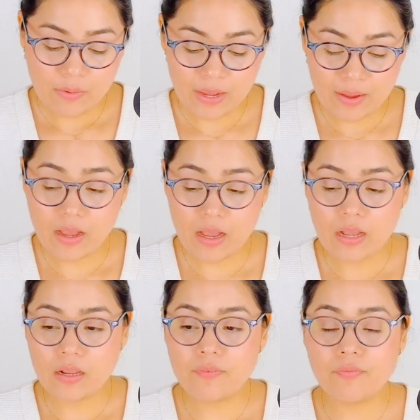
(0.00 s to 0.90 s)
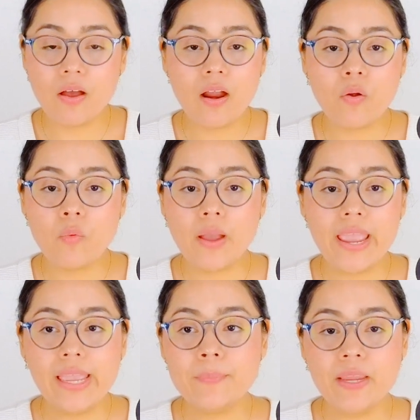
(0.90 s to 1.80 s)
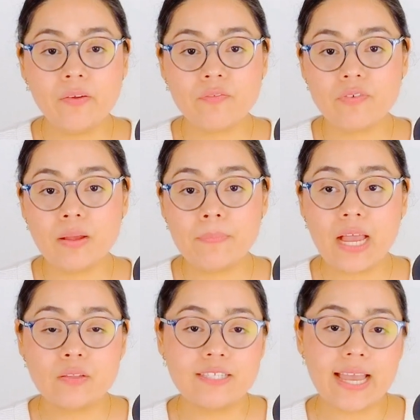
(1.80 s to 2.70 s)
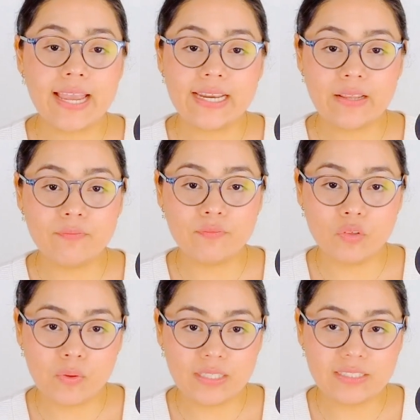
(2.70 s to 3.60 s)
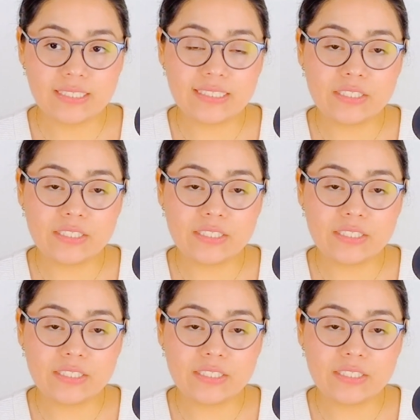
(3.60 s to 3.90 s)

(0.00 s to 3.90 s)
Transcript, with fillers: Uh, far away, I'm hearing from outside influences.